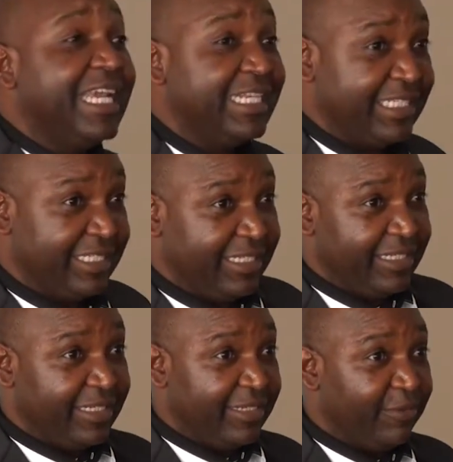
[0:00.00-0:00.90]
end
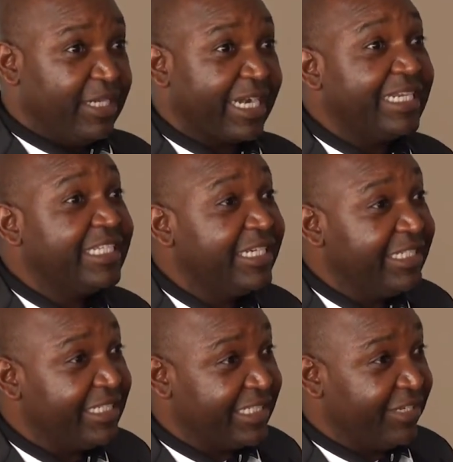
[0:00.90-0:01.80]
when writing
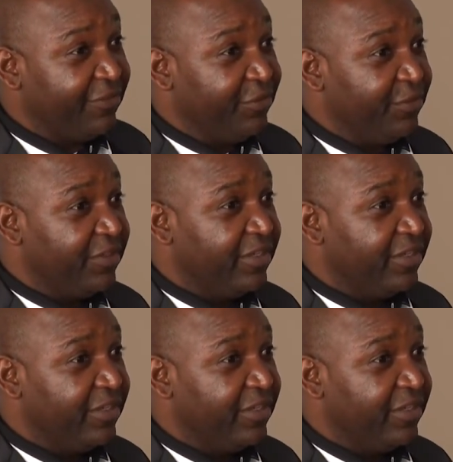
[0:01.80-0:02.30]
literature review.